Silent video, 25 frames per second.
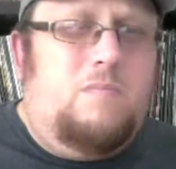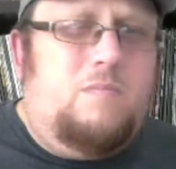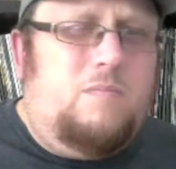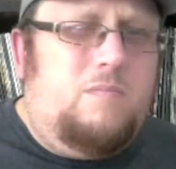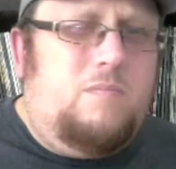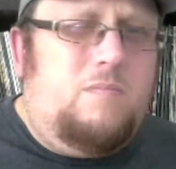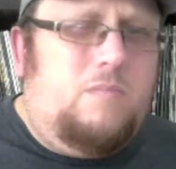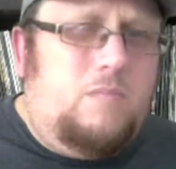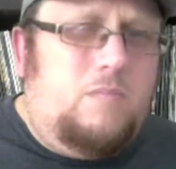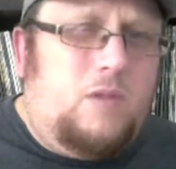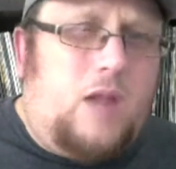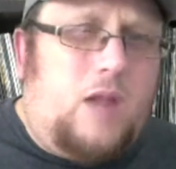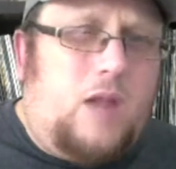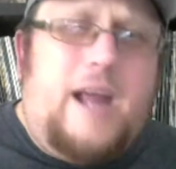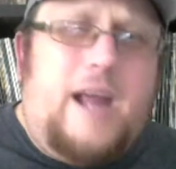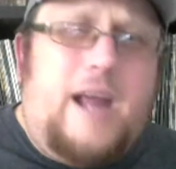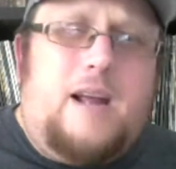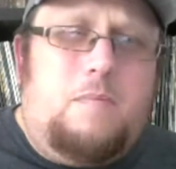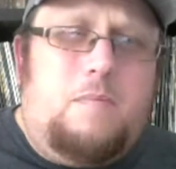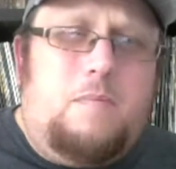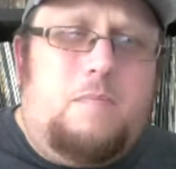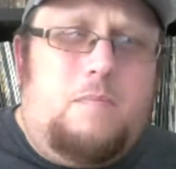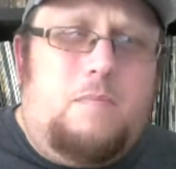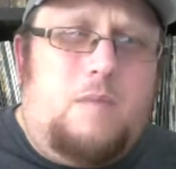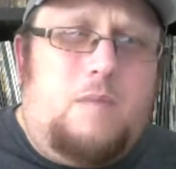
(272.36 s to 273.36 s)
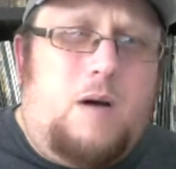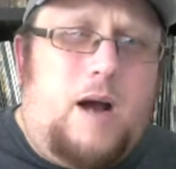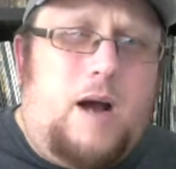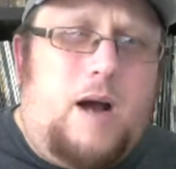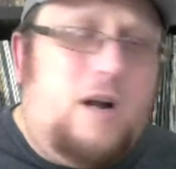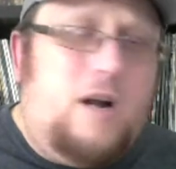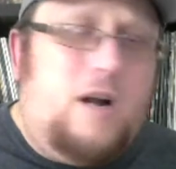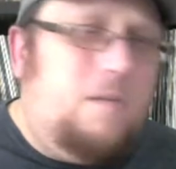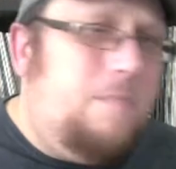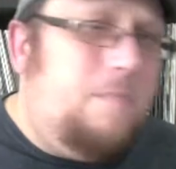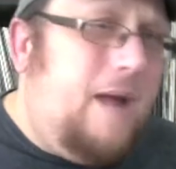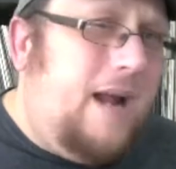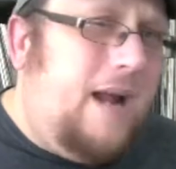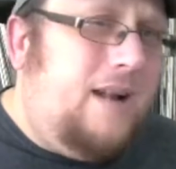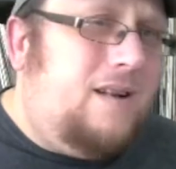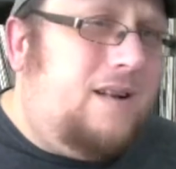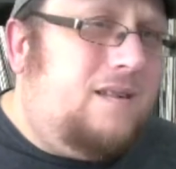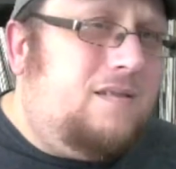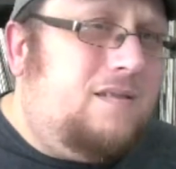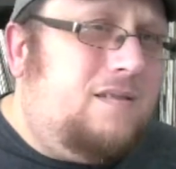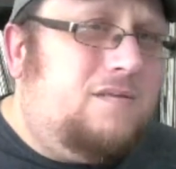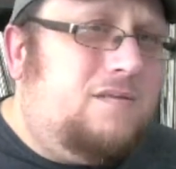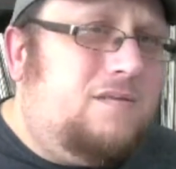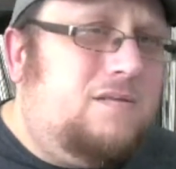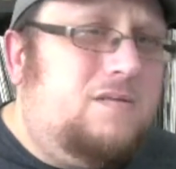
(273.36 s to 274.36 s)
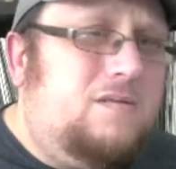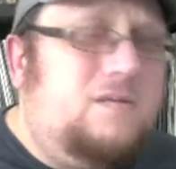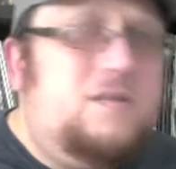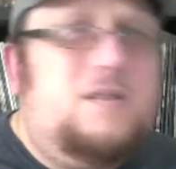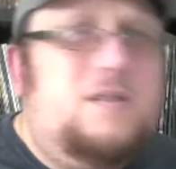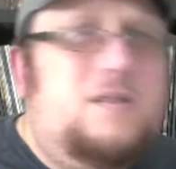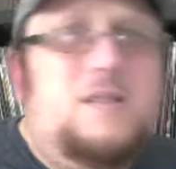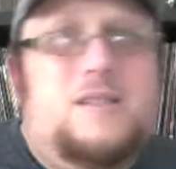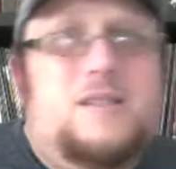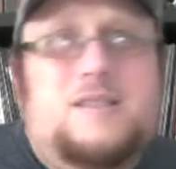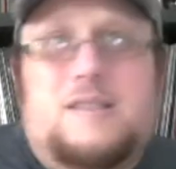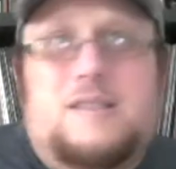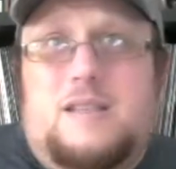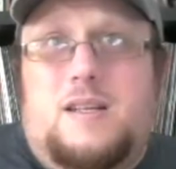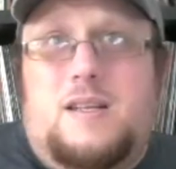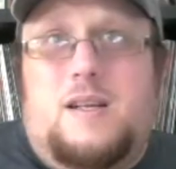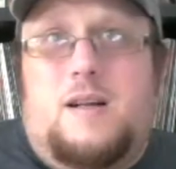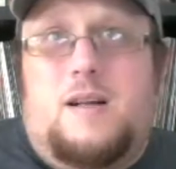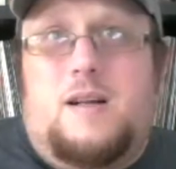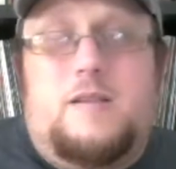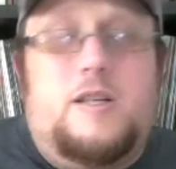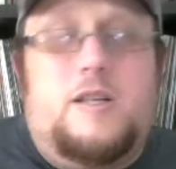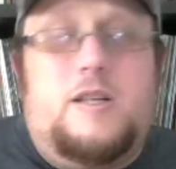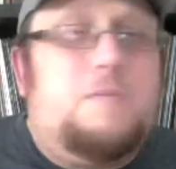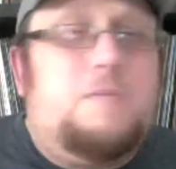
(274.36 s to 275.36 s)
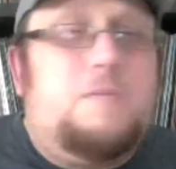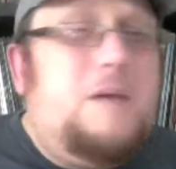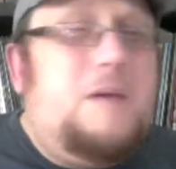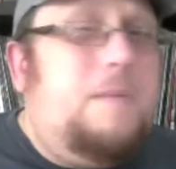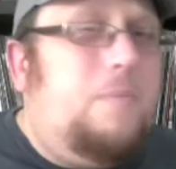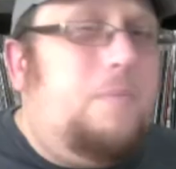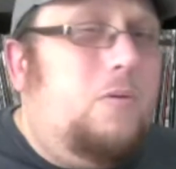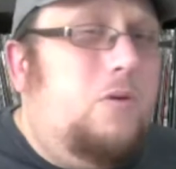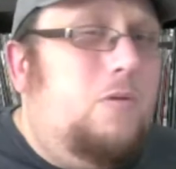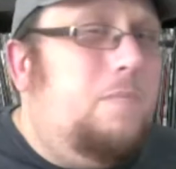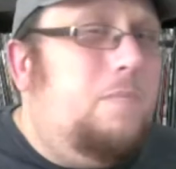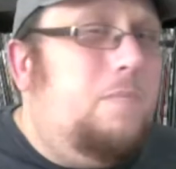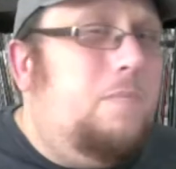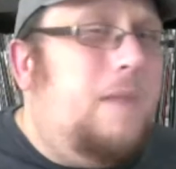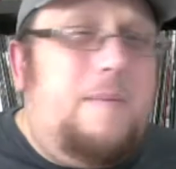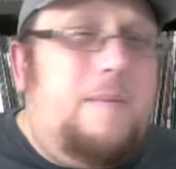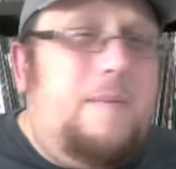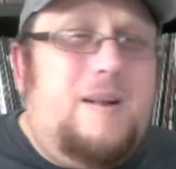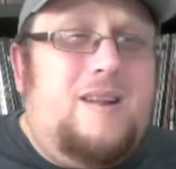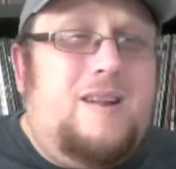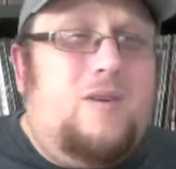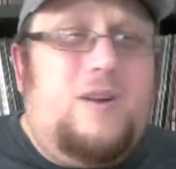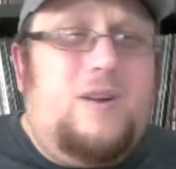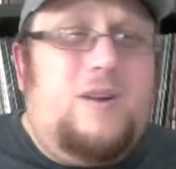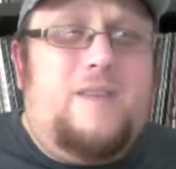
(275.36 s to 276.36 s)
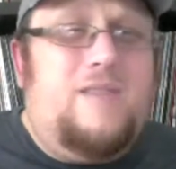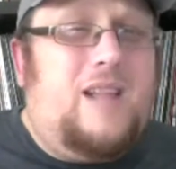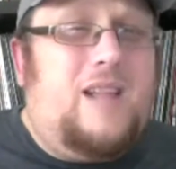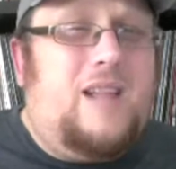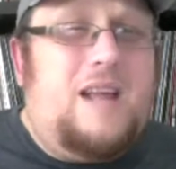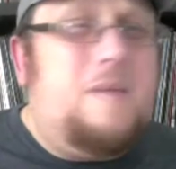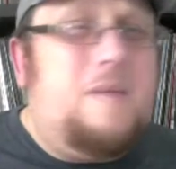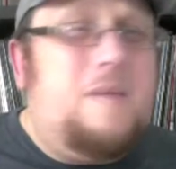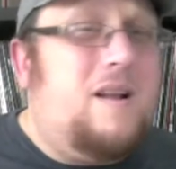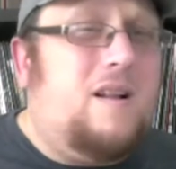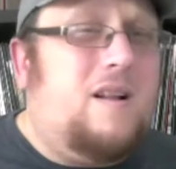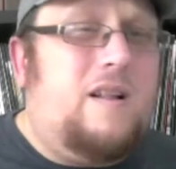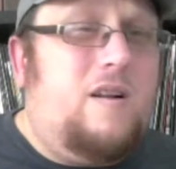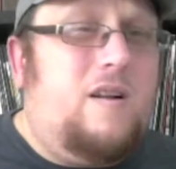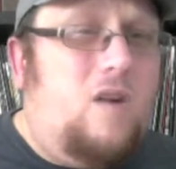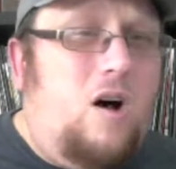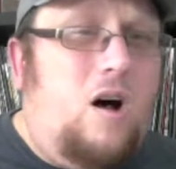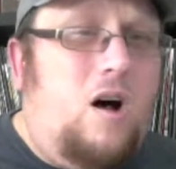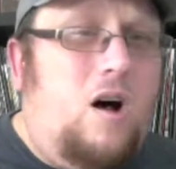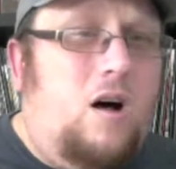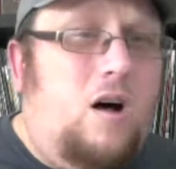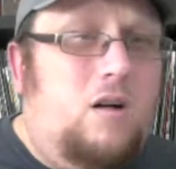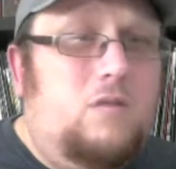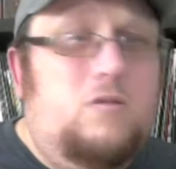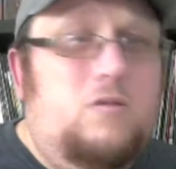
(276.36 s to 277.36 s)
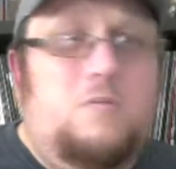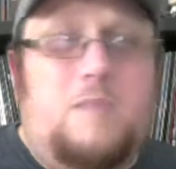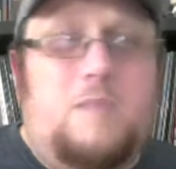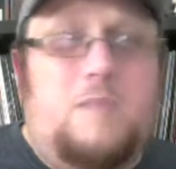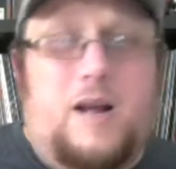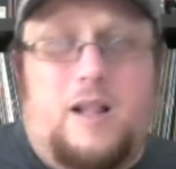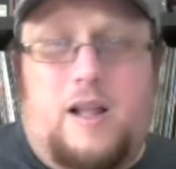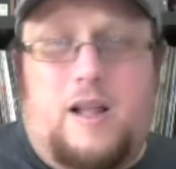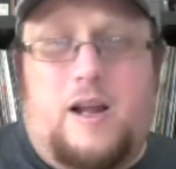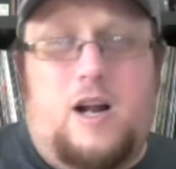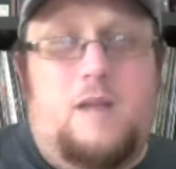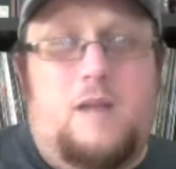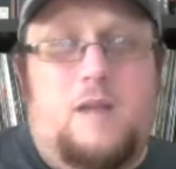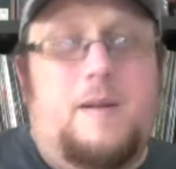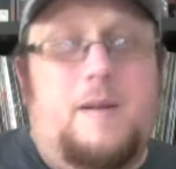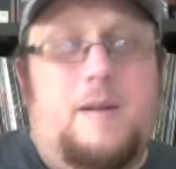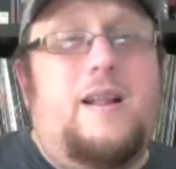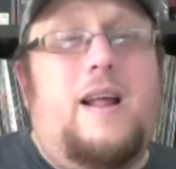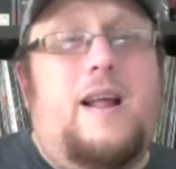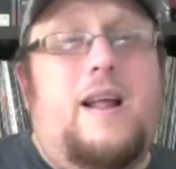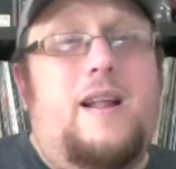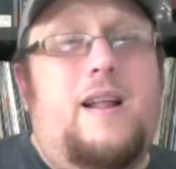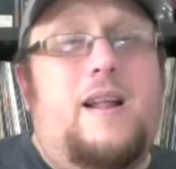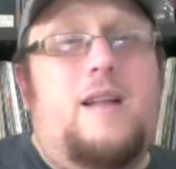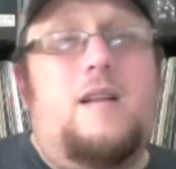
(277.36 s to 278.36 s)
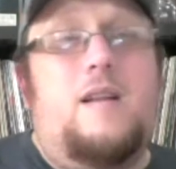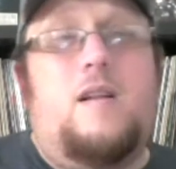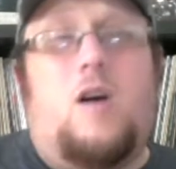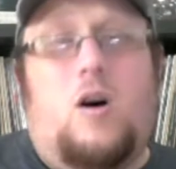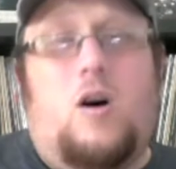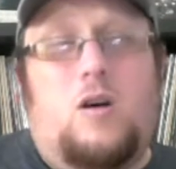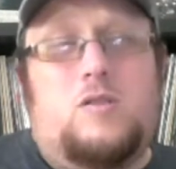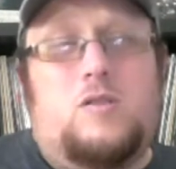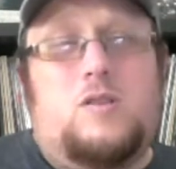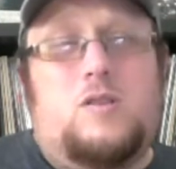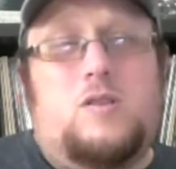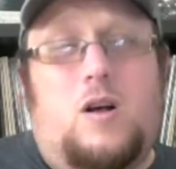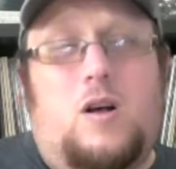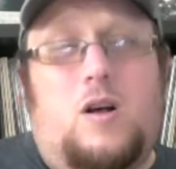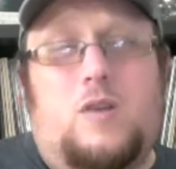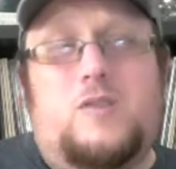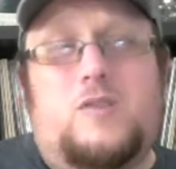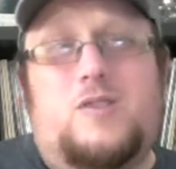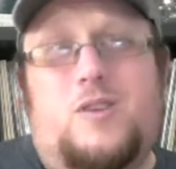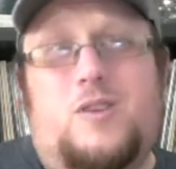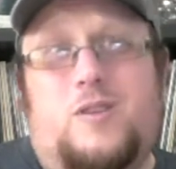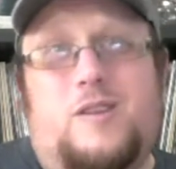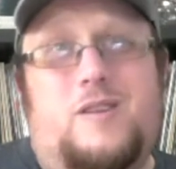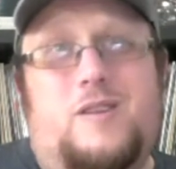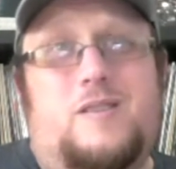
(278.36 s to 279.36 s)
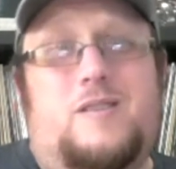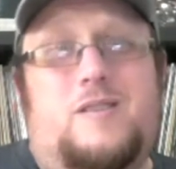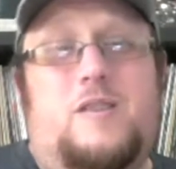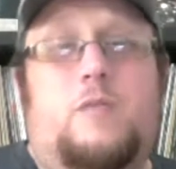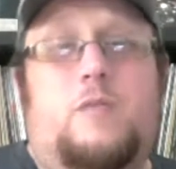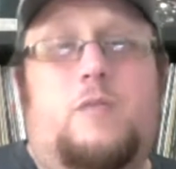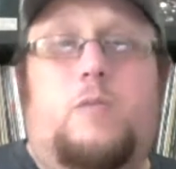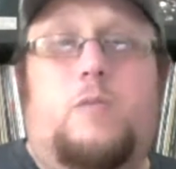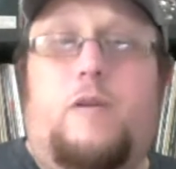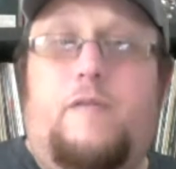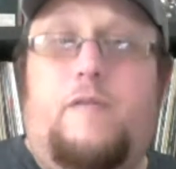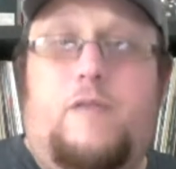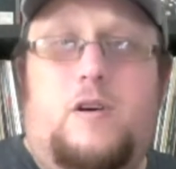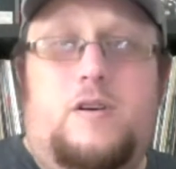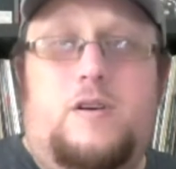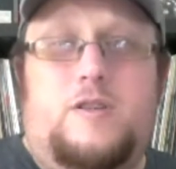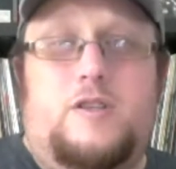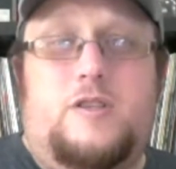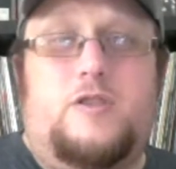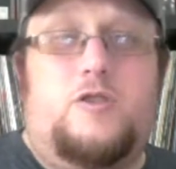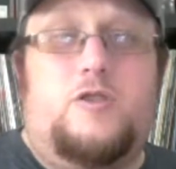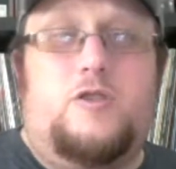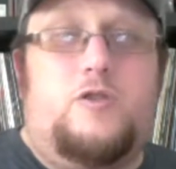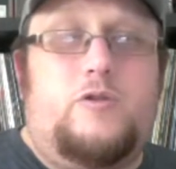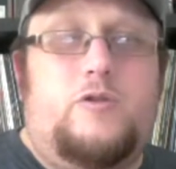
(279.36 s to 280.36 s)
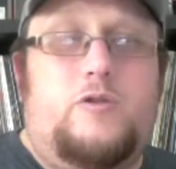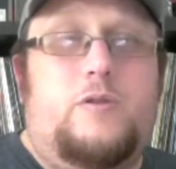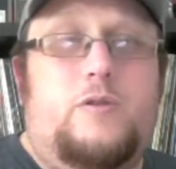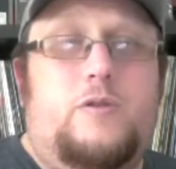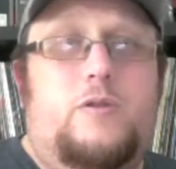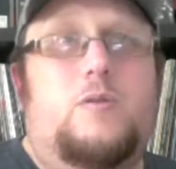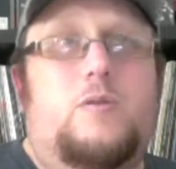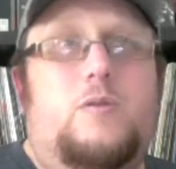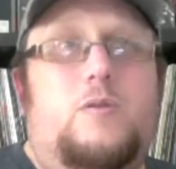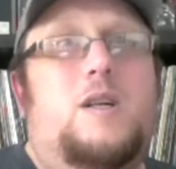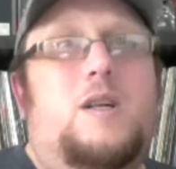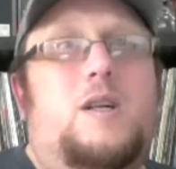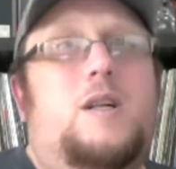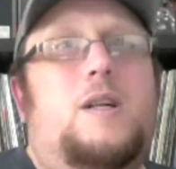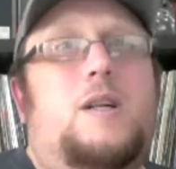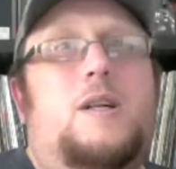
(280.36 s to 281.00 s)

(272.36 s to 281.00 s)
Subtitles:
like Iron Maiden. There's people who maybe don't even like metal at all who might like Iron Maiden. And then also the reverse is true.